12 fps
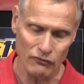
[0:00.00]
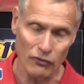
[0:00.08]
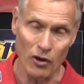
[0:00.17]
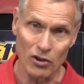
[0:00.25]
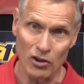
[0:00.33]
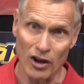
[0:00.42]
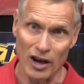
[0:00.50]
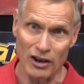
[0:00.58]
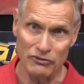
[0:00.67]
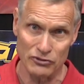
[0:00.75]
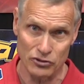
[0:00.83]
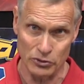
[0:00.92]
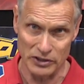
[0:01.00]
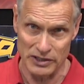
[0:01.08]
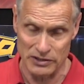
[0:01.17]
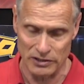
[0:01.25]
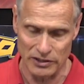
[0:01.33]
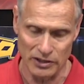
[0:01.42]
fall off so
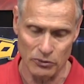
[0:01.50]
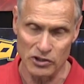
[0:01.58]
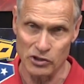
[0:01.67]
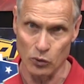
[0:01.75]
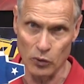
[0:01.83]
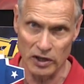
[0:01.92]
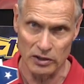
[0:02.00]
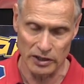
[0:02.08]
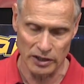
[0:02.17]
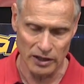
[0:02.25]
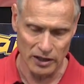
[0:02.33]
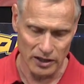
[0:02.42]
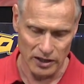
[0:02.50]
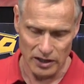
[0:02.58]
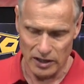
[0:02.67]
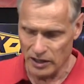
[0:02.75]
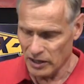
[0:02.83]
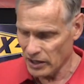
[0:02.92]
easily when you wiggle it.
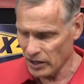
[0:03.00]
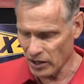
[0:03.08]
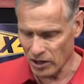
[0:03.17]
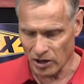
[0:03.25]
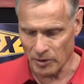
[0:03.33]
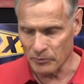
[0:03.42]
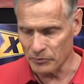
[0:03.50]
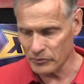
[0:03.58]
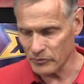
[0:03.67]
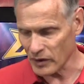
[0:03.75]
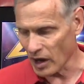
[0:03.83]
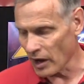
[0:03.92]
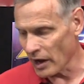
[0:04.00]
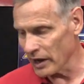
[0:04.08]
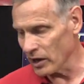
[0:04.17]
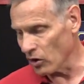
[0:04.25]
Um, I